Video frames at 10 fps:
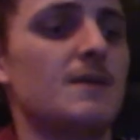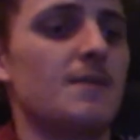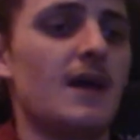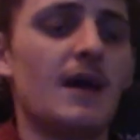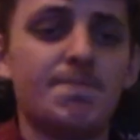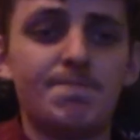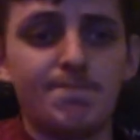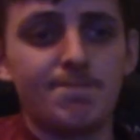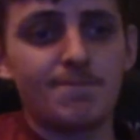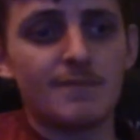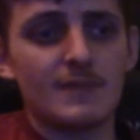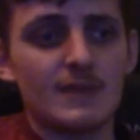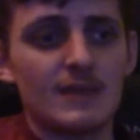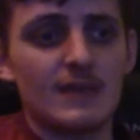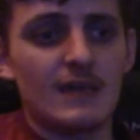But yeah,
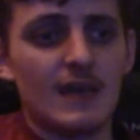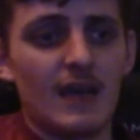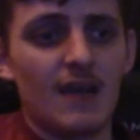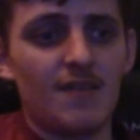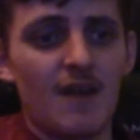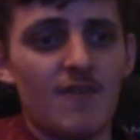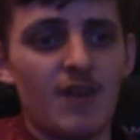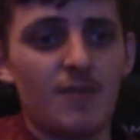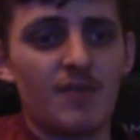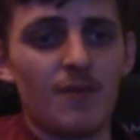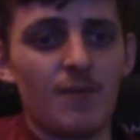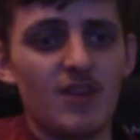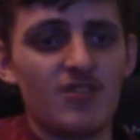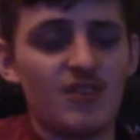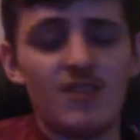I guess that wraps up my
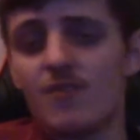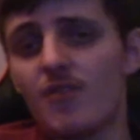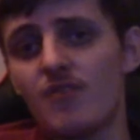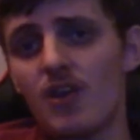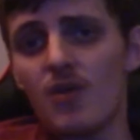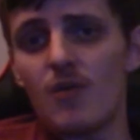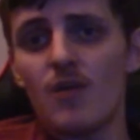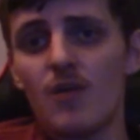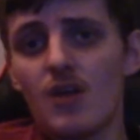shitty review.